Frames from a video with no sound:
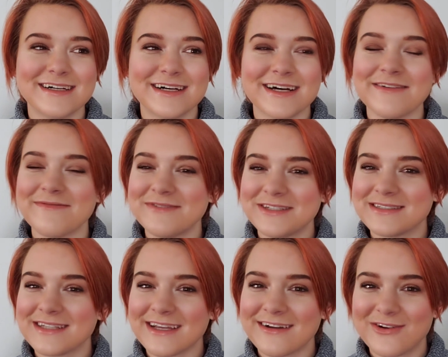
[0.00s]
I've
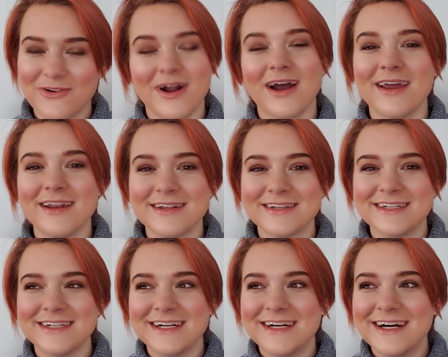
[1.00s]
just like cried.
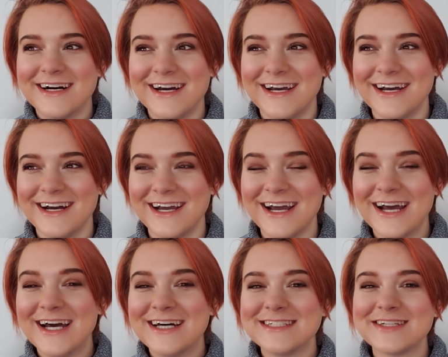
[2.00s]

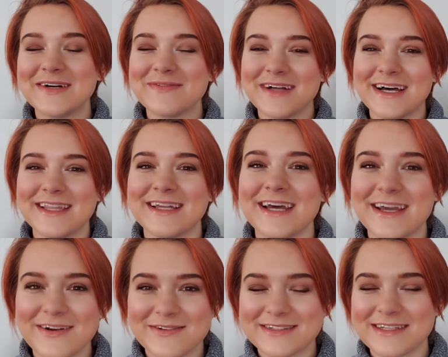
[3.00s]
So I'm glad that
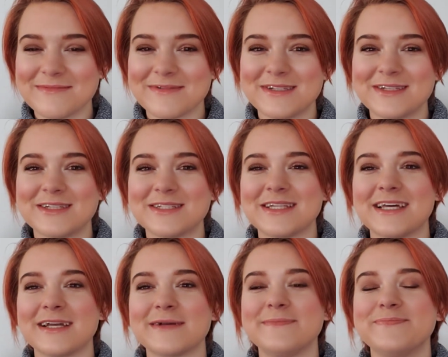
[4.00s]
I was able to just like